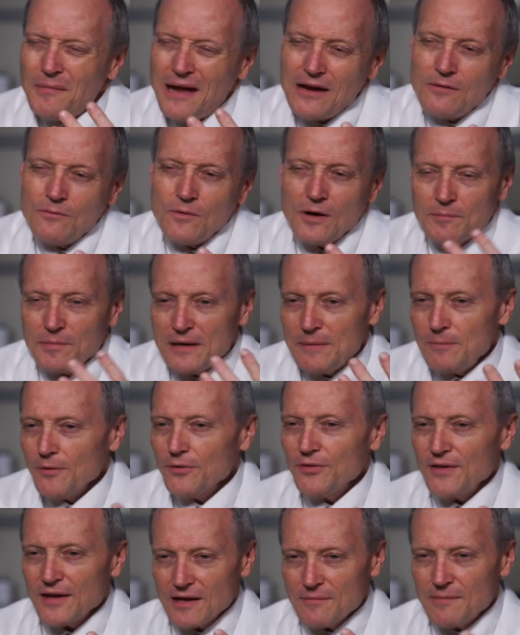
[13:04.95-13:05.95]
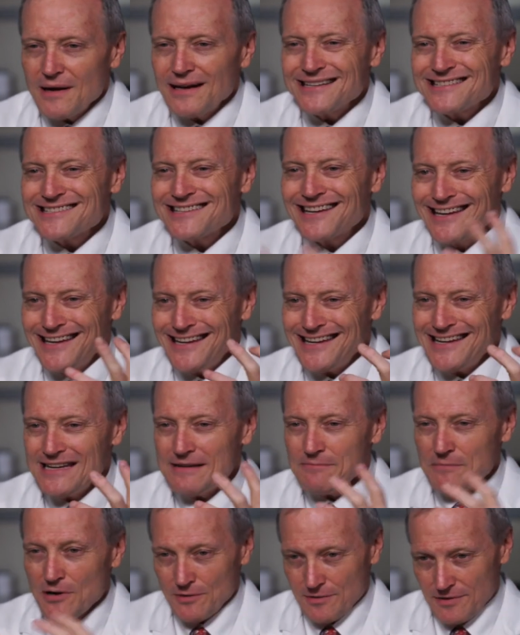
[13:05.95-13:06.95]
main one people think about is
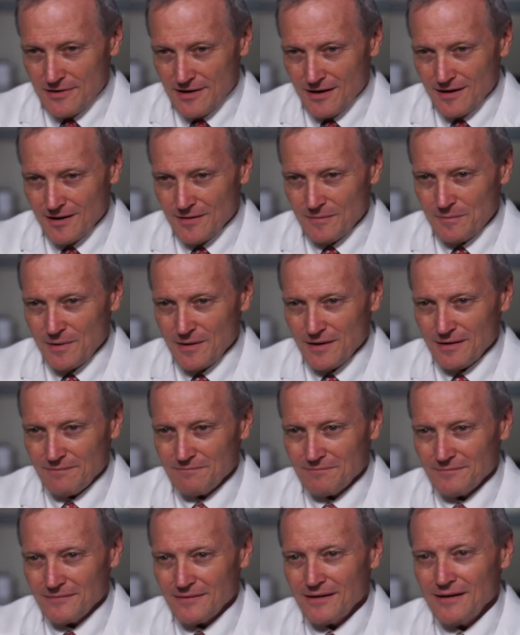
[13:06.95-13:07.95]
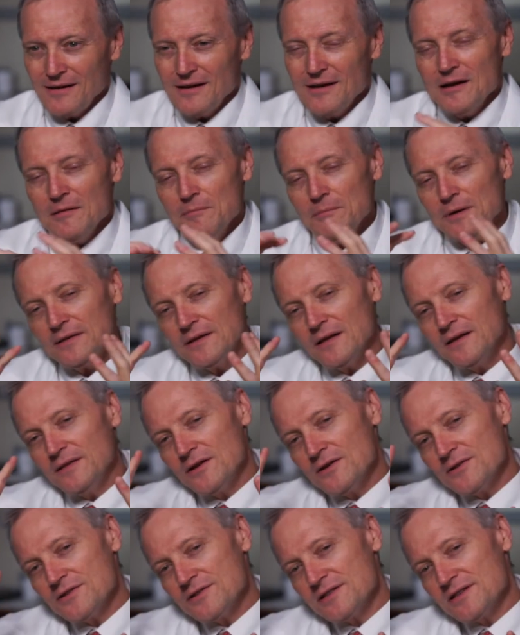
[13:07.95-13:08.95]
chemotherapy. But then
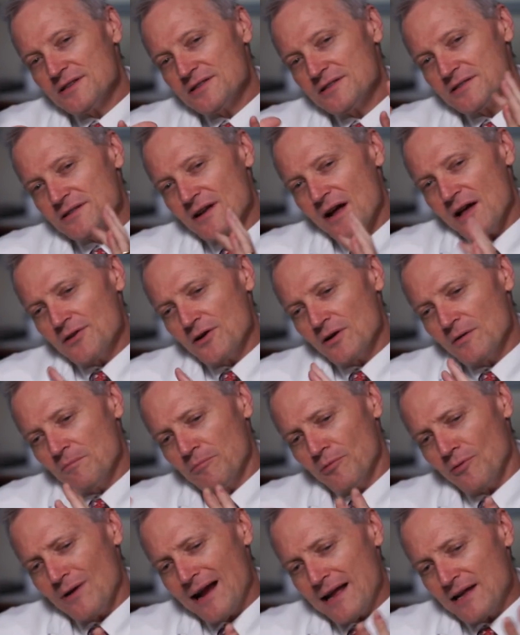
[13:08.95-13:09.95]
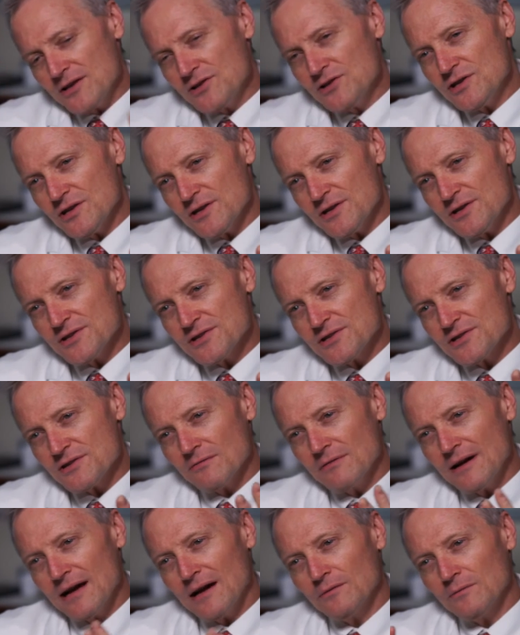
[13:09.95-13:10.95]
there's this other branches
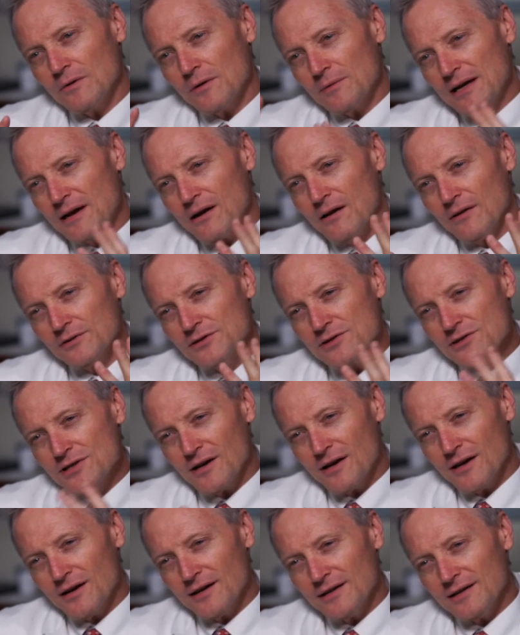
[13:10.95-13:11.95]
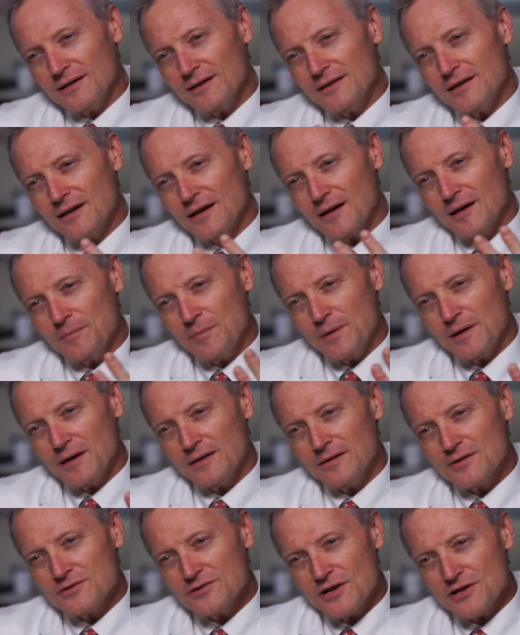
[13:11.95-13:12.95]
around what we call targeted therapy,
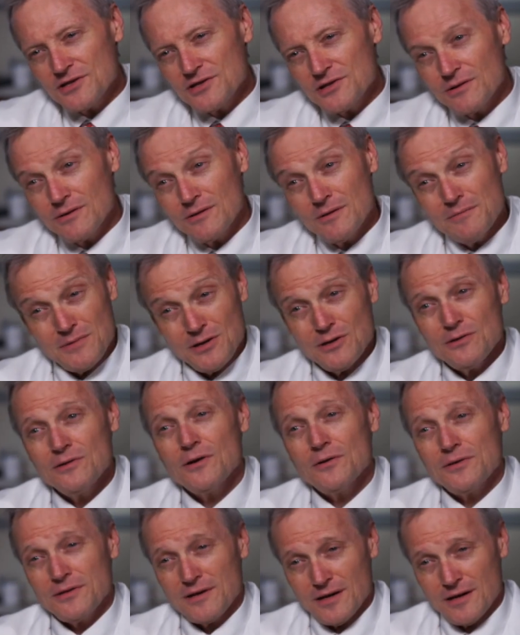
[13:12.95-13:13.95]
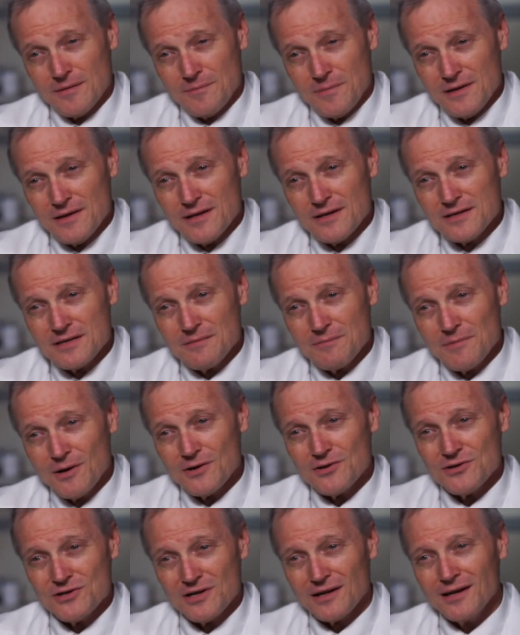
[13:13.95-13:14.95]
and there's also immunotherapy that's
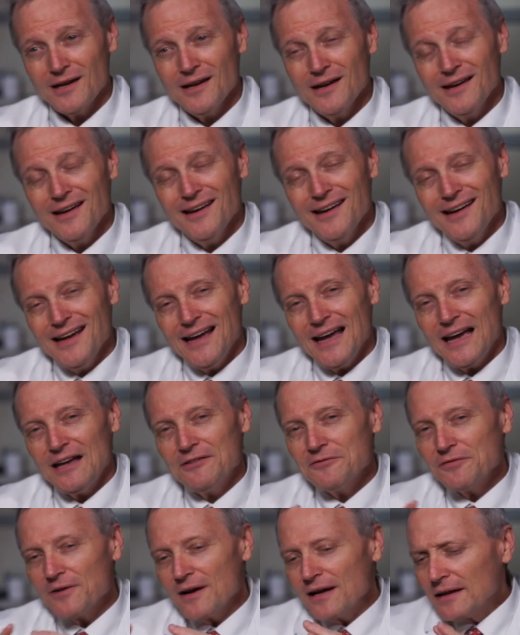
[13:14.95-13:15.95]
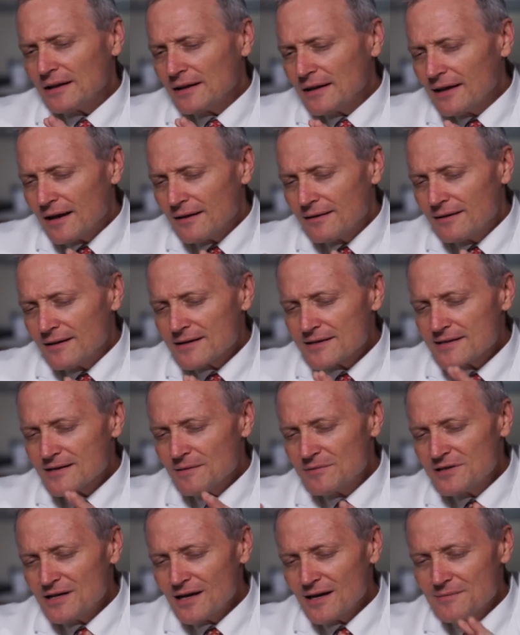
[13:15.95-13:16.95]
emerging. And frankly, I think
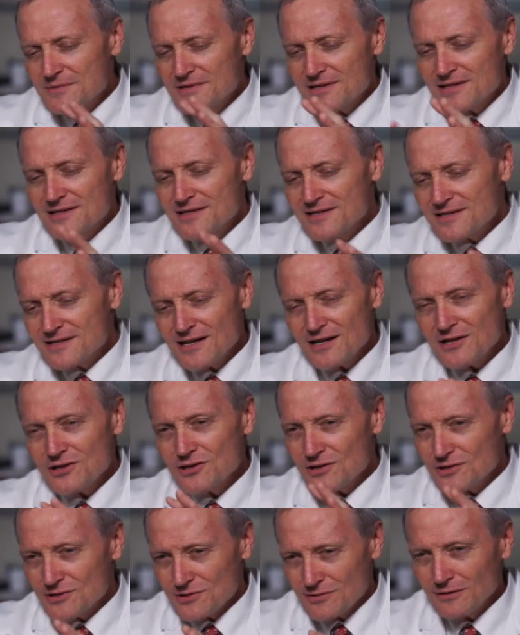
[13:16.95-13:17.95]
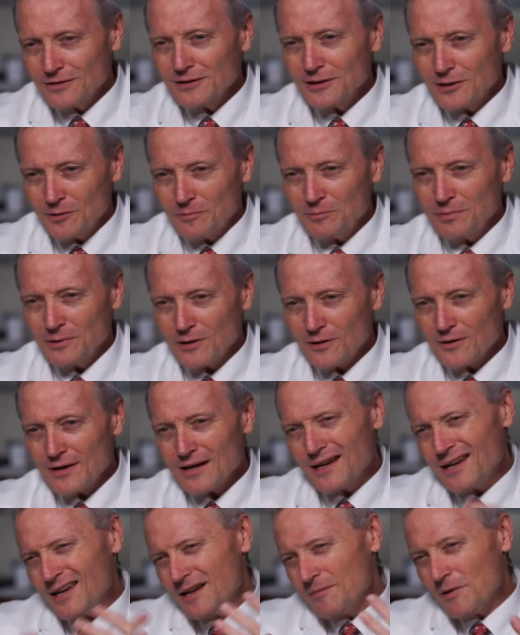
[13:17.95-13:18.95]
sometimes the distinctions are a little
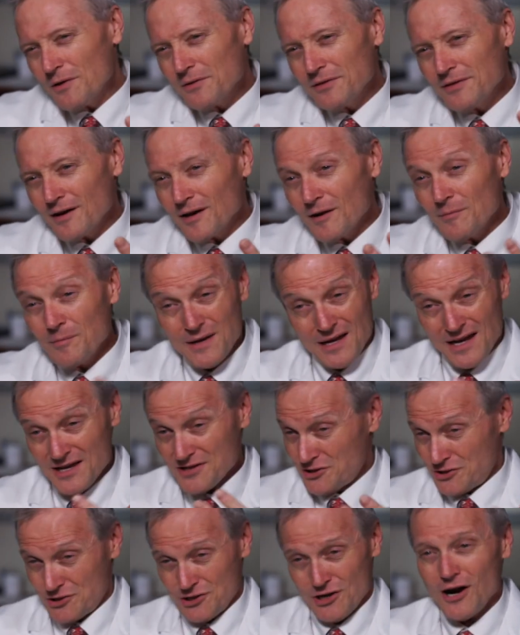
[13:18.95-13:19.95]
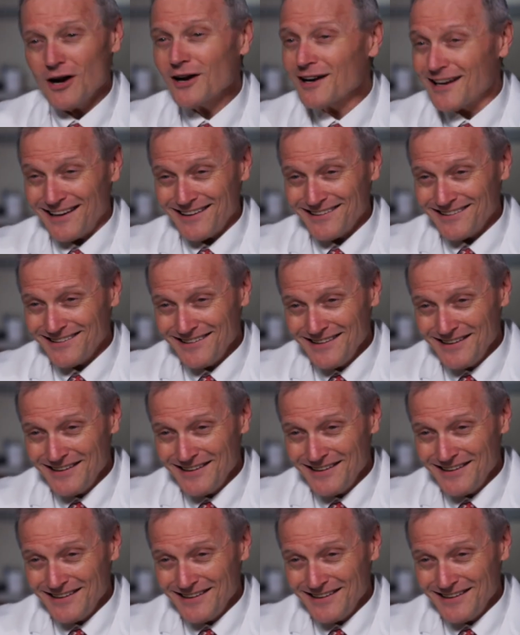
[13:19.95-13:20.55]
blurry. Chemotherapy has a target,